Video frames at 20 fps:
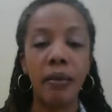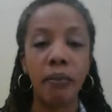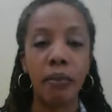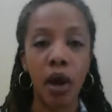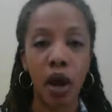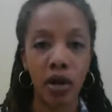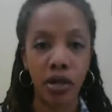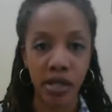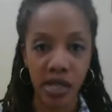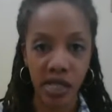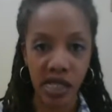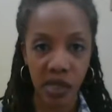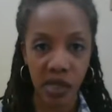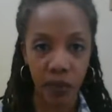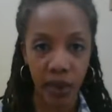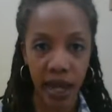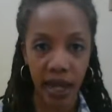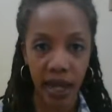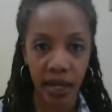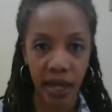
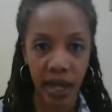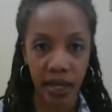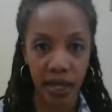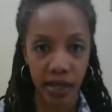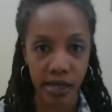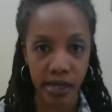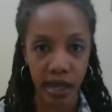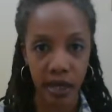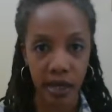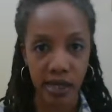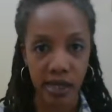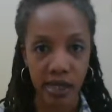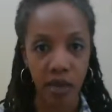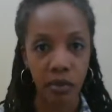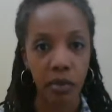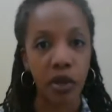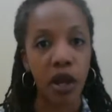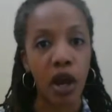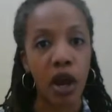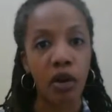participate in a
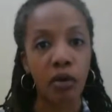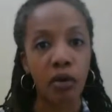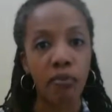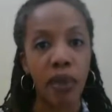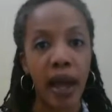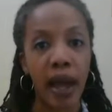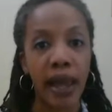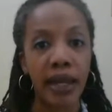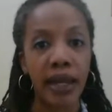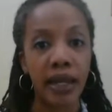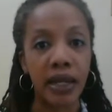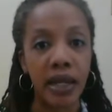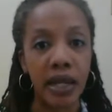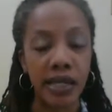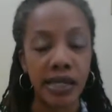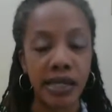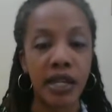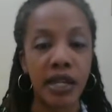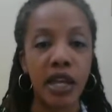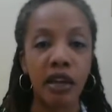teleseminar by
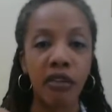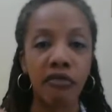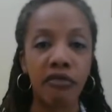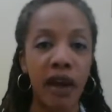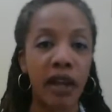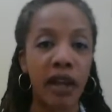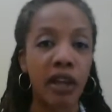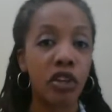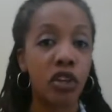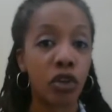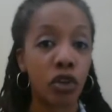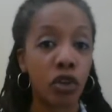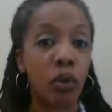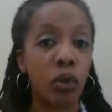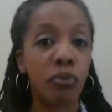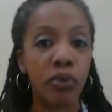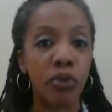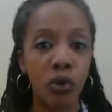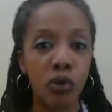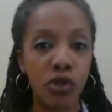listening via your
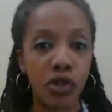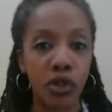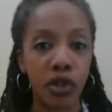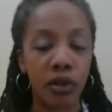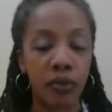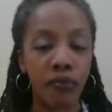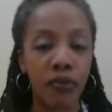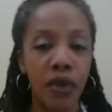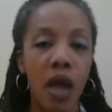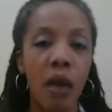computer.